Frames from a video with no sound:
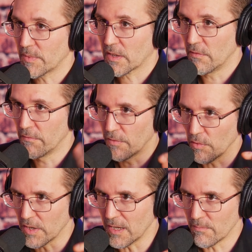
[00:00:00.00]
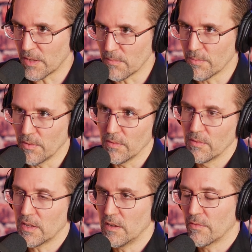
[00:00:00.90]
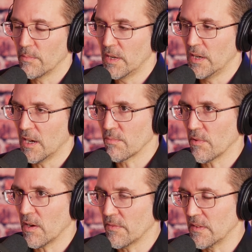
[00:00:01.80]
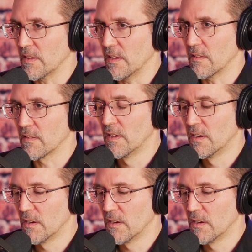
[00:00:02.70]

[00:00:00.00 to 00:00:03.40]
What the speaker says: converting people, from a nonprofit sense.